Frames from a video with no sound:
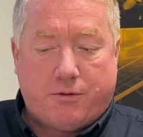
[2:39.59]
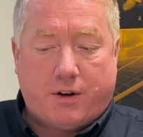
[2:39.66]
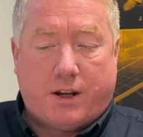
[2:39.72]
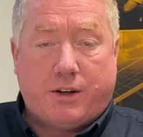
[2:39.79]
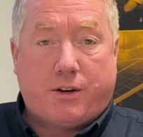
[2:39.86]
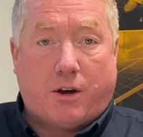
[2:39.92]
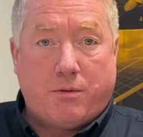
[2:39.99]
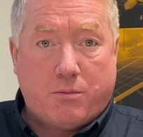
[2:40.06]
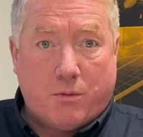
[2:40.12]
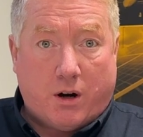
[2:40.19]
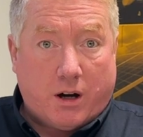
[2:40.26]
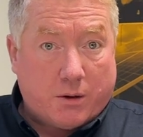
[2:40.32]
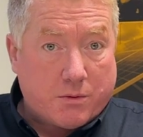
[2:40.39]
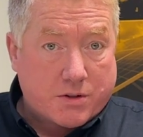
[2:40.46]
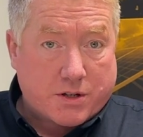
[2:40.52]
and don't
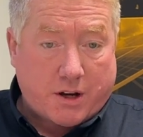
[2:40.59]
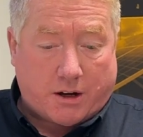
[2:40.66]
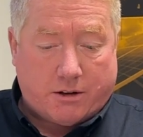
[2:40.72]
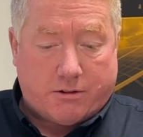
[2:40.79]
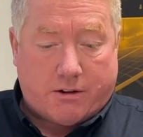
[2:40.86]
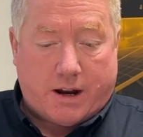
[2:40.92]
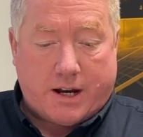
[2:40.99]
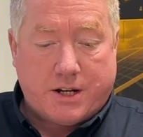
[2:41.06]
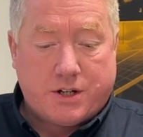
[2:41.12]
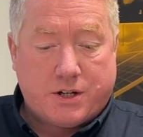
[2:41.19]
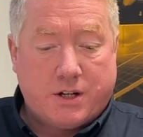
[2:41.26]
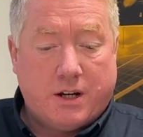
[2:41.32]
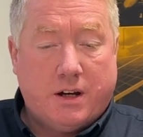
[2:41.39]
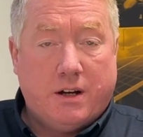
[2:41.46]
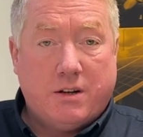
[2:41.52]
work with Solar Edge
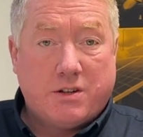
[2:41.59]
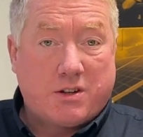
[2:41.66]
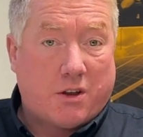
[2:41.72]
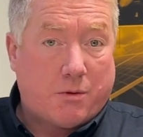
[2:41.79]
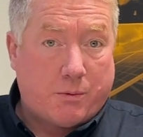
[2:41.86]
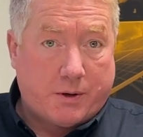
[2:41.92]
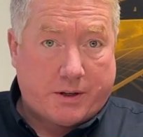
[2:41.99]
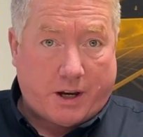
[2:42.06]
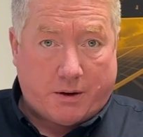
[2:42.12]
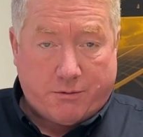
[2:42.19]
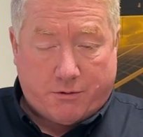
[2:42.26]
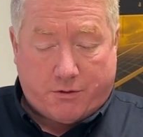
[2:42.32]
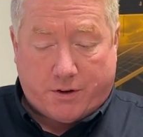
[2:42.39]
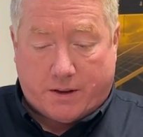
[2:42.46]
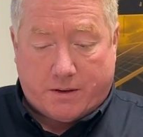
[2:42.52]
so that we don't
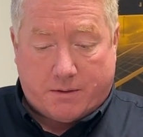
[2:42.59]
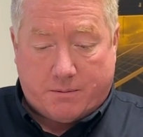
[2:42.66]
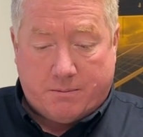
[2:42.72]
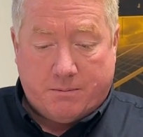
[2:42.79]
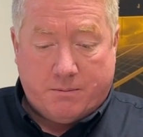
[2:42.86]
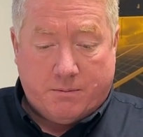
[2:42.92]
fit them.